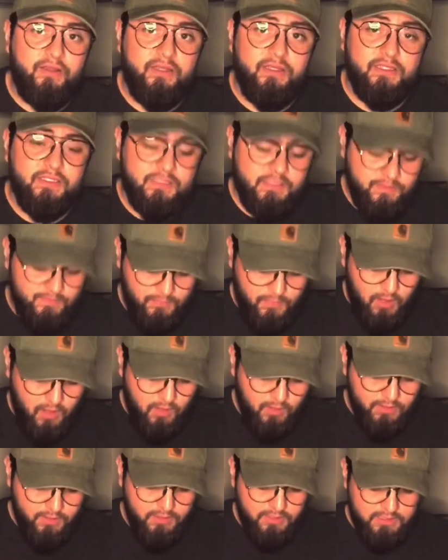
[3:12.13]
is,
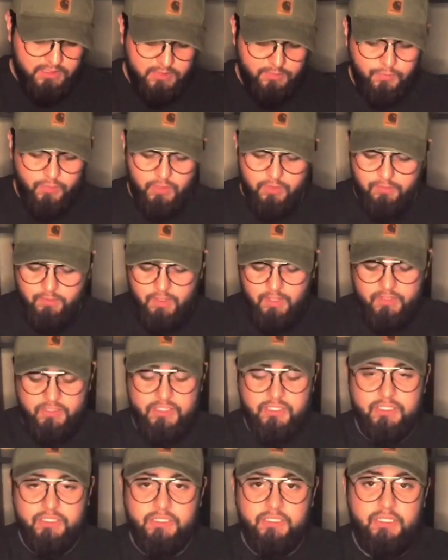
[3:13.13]
all it is pretty
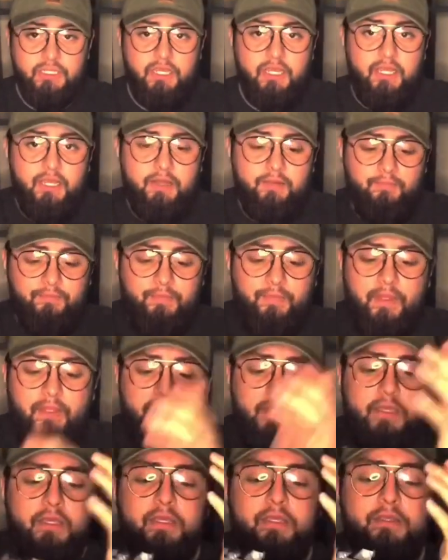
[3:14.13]
much,
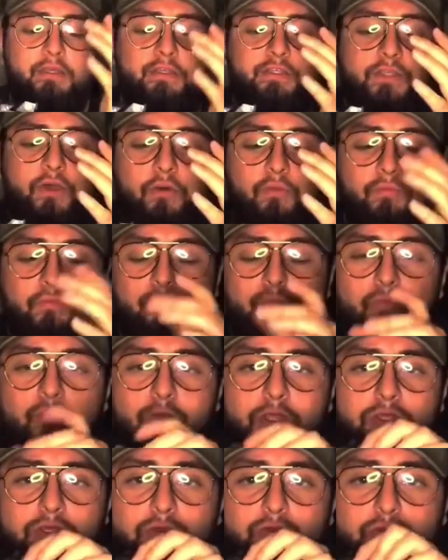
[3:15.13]
so
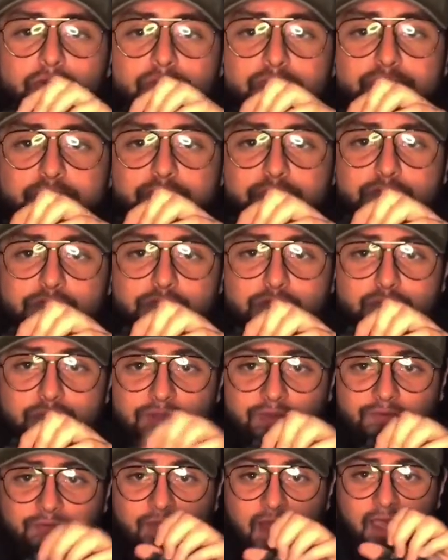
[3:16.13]
when you shoot
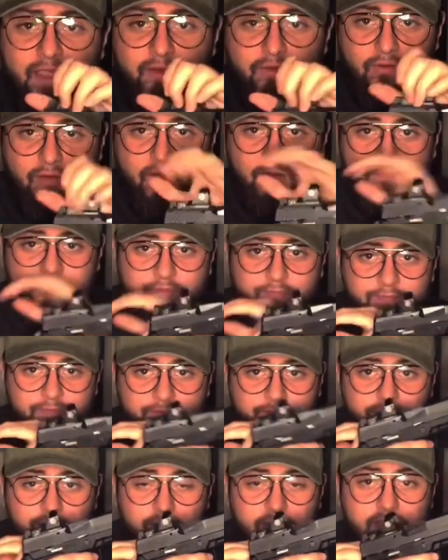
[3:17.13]
the firearm,
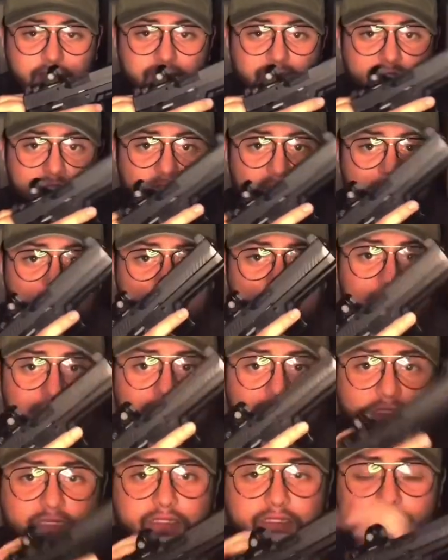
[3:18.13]
right? Let's just say
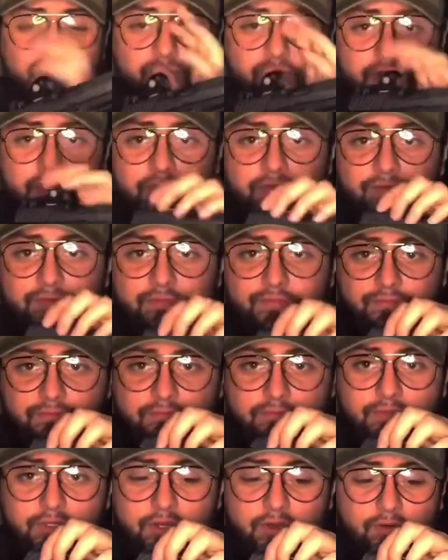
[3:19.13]
this is a real,
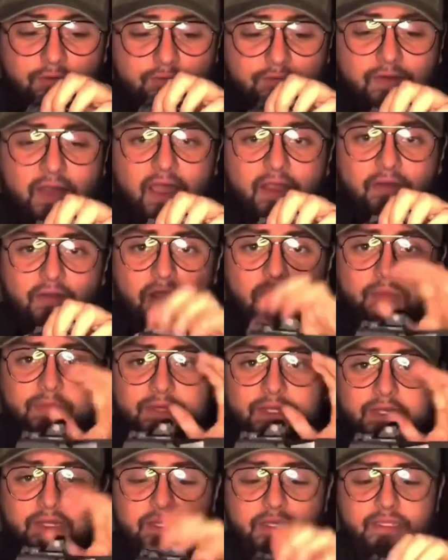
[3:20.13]
firearm,
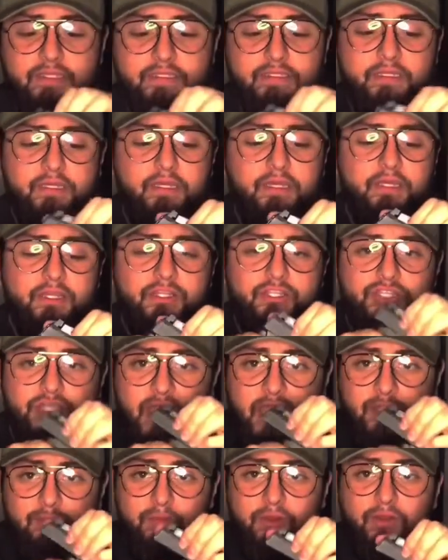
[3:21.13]
and it is
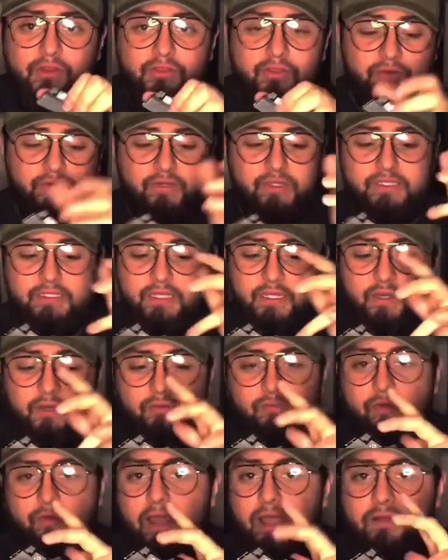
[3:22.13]
chambered. There is a
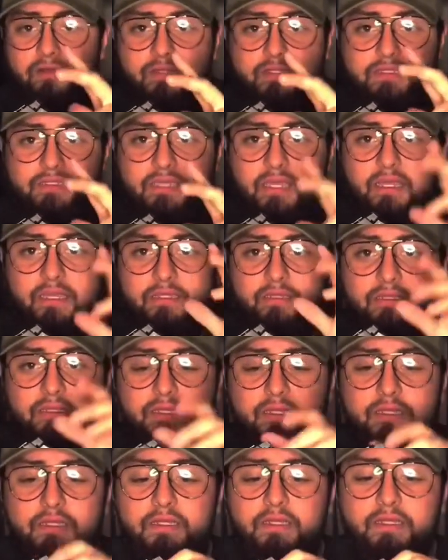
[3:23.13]
round inside
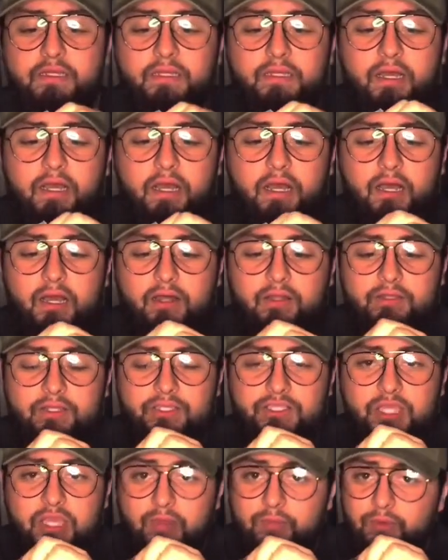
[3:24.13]
the
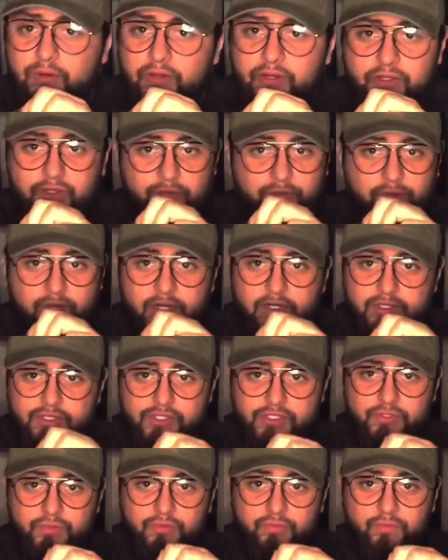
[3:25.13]
chamber, and you're ready to
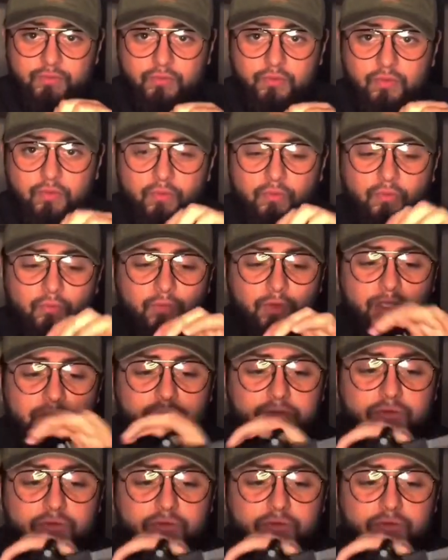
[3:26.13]
shoot. When you